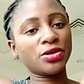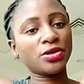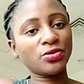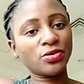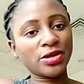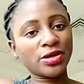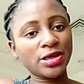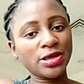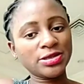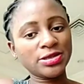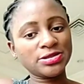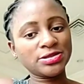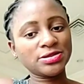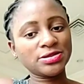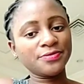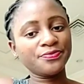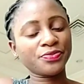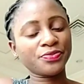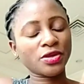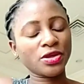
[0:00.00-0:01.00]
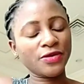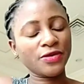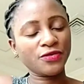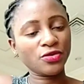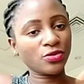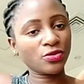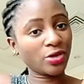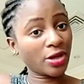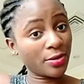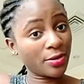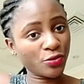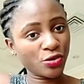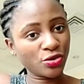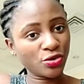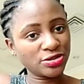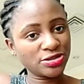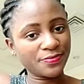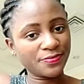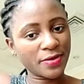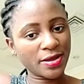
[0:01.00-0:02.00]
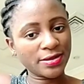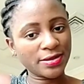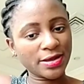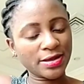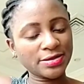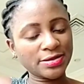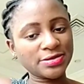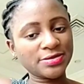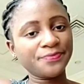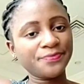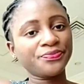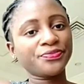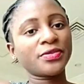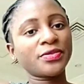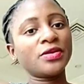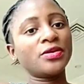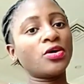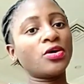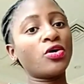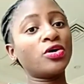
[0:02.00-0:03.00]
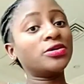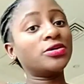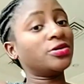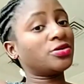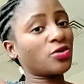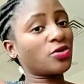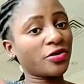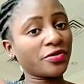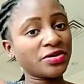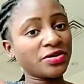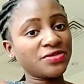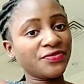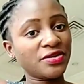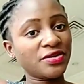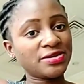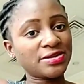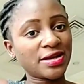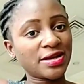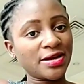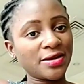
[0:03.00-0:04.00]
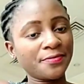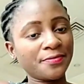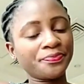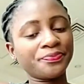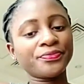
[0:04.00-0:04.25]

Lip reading: your kids, if you come with your dependents on a tourist visa,